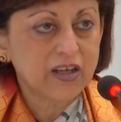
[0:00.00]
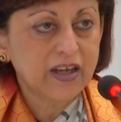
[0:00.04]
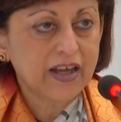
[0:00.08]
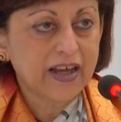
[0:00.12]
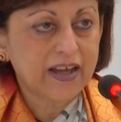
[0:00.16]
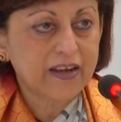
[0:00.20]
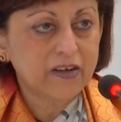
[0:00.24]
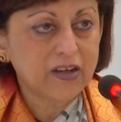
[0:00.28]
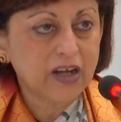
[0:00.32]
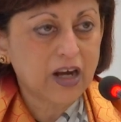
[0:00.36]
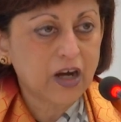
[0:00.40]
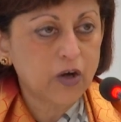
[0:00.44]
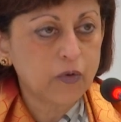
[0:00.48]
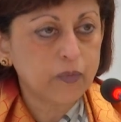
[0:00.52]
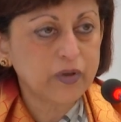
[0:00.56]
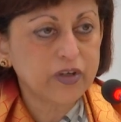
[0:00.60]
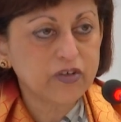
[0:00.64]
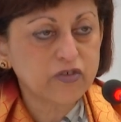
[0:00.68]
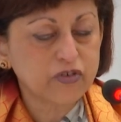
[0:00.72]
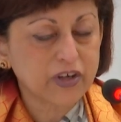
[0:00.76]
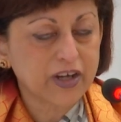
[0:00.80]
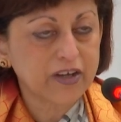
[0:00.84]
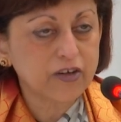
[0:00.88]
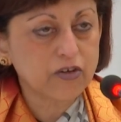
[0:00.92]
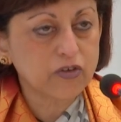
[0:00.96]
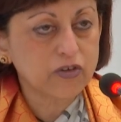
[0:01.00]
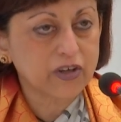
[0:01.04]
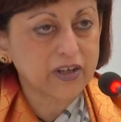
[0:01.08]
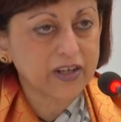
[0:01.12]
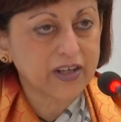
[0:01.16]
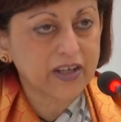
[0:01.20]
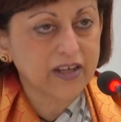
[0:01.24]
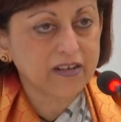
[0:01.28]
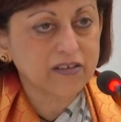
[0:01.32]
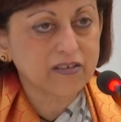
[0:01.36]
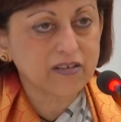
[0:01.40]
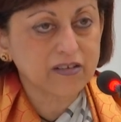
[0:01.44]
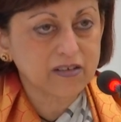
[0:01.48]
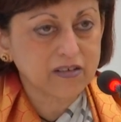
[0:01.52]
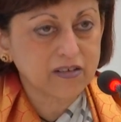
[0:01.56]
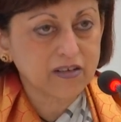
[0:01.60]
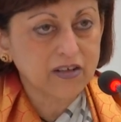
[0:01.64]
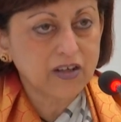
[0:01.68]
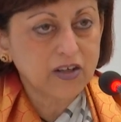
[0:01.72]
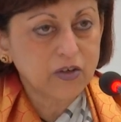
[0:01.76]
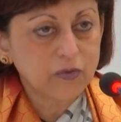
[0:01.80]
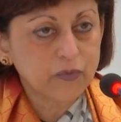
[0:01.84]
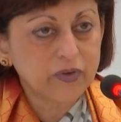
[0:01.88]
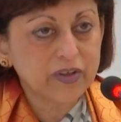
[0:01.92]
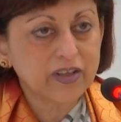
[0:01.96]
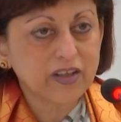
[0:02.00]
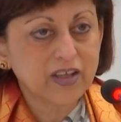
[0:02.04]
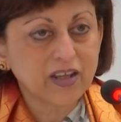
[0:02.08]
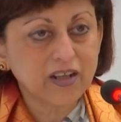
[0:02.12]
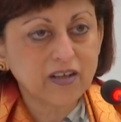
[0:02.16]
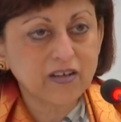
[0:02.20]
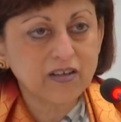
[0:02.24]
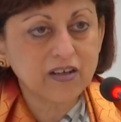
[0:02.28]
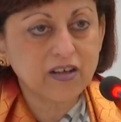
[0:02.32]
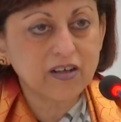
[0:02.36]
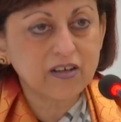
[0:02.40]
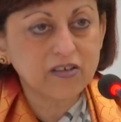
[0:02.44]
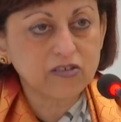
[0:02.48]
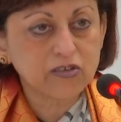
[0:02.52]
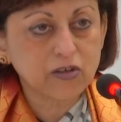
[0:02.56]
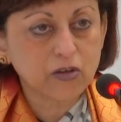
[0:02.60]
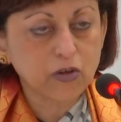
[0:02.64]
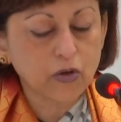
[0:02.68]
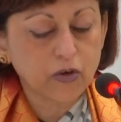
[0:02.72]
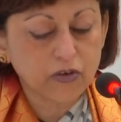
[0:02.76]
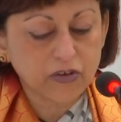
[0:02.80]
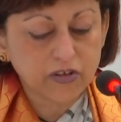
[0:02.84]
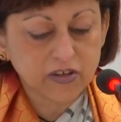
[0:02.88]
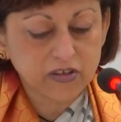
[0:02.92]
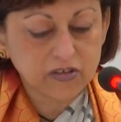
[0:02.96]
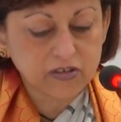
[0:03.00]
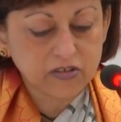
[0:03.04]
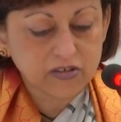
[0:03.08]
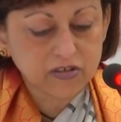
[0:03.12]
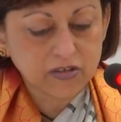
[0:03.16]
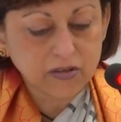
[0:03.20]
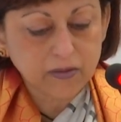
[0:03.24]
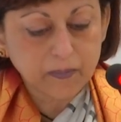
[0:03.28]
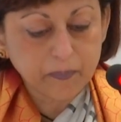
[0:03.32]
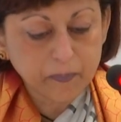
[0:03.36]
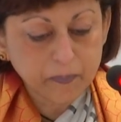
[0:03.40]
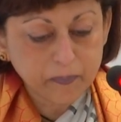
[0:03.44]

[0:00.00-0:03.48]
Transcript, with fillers: and how we try to connect it with India's glorious